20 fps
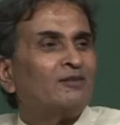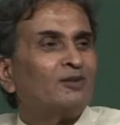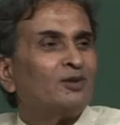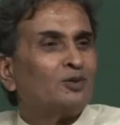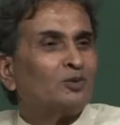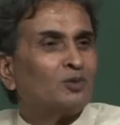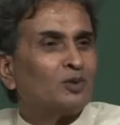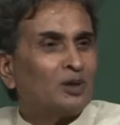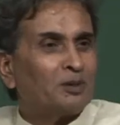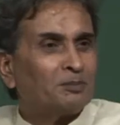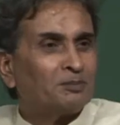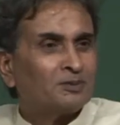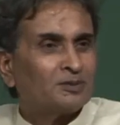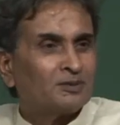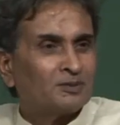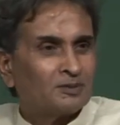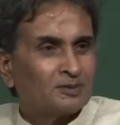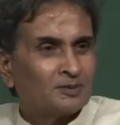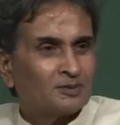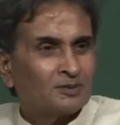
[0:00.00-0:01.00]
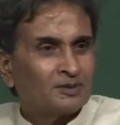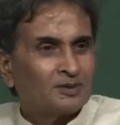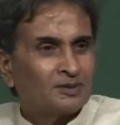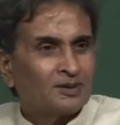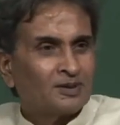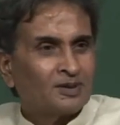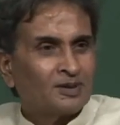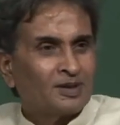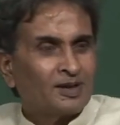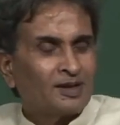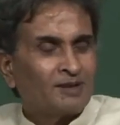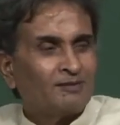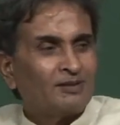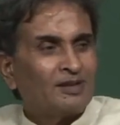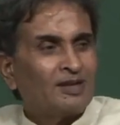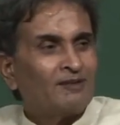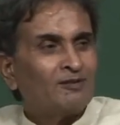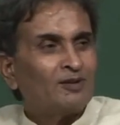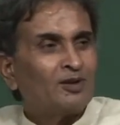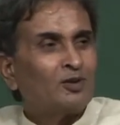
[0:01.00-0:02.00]
having two nips
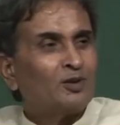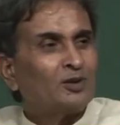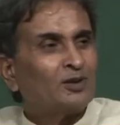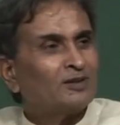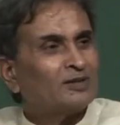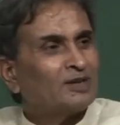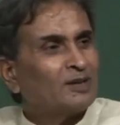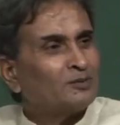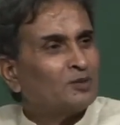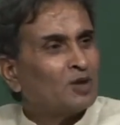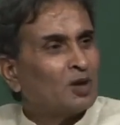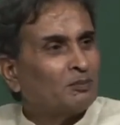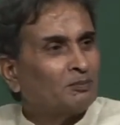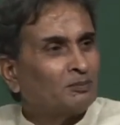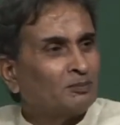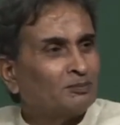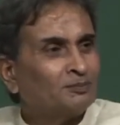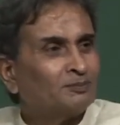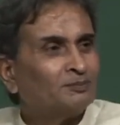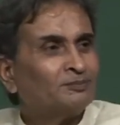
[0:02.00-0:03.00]
if they were doing the same job.